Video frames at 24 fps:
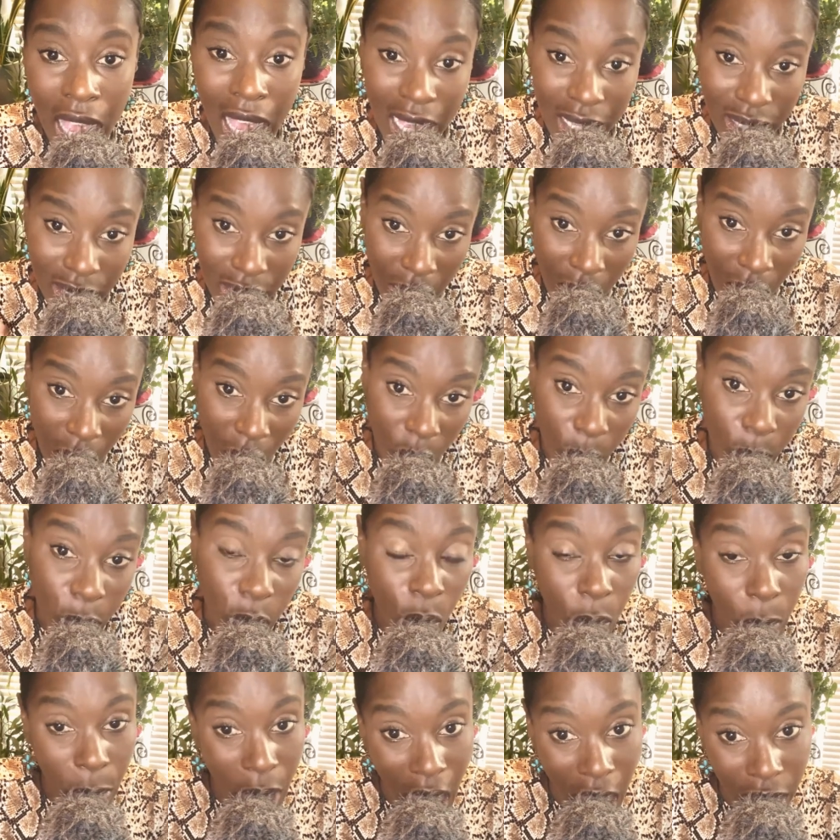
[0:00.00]
has helped
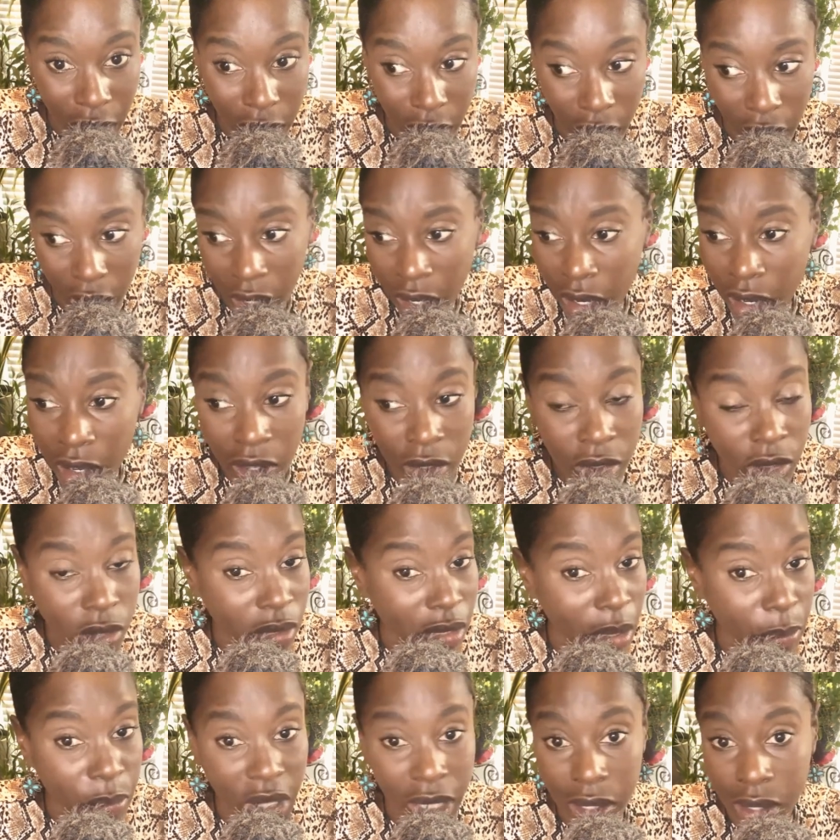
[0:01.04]
humanity.
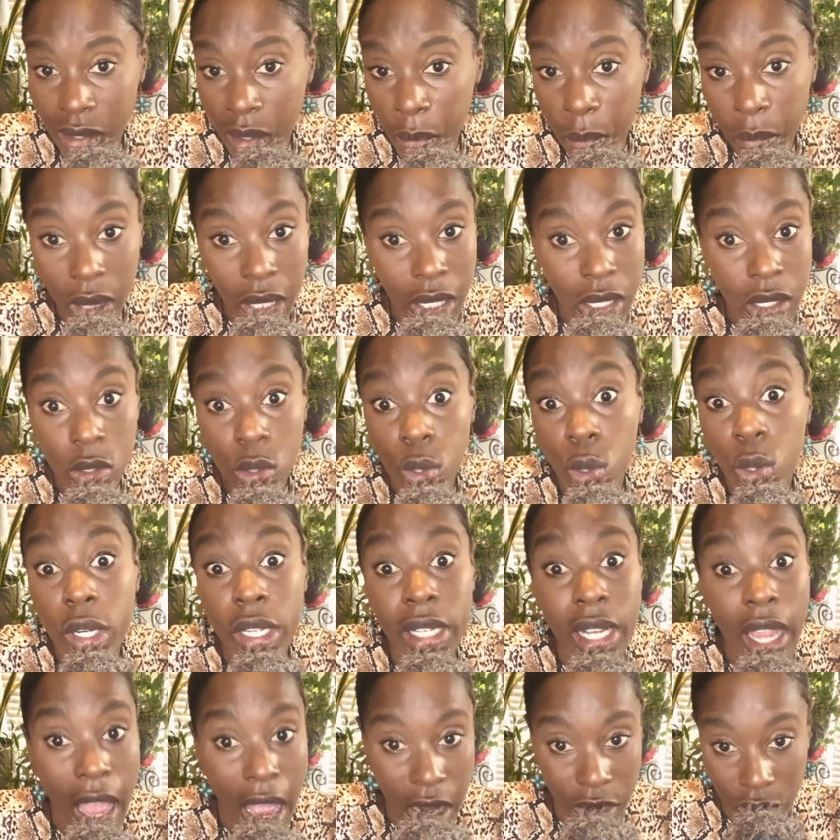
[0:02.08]
Something simple as
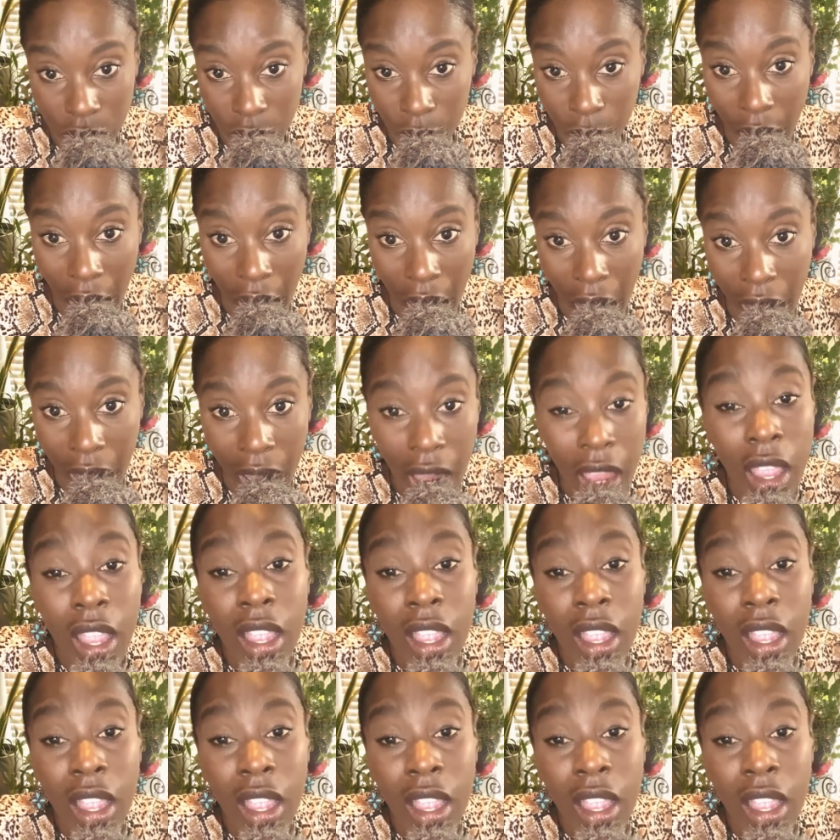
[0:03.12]
DoorDash, okay?